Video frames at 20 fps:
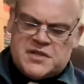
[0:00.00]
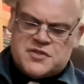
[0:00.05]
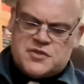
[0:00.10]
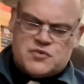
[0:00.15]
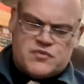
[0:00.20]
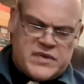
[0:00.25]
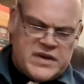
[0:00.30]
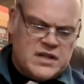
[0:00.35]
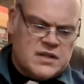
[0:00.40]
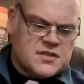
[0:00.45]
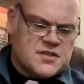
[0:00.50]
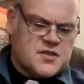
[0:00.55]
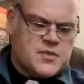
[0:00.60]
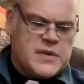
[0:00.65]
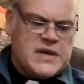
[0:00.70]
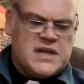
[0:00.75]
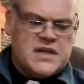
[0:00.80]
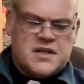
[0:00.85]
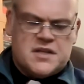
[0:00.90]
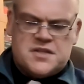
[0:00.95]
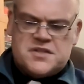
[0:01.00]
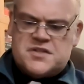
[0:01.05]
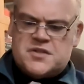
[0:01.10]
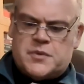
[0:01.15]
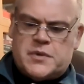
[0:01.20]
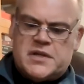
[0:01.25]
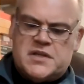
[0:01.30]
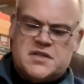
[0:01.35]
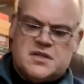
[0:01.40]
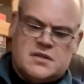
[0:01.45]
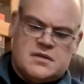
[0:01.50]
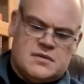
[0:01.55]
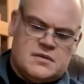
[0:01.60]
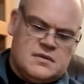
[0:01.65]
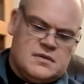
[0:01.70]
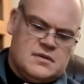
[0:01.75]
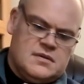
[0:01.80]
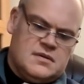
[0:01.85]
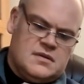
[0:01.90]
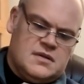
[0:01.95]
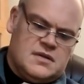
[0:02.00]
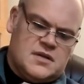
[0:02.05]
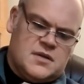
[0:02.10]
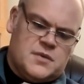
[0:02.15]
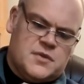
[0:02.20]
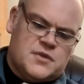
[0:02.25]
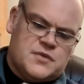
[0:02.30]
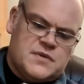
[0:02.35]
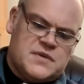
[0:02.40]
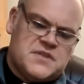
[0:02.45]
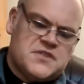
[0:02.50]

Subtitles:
plus a real sweetness to it. No wonder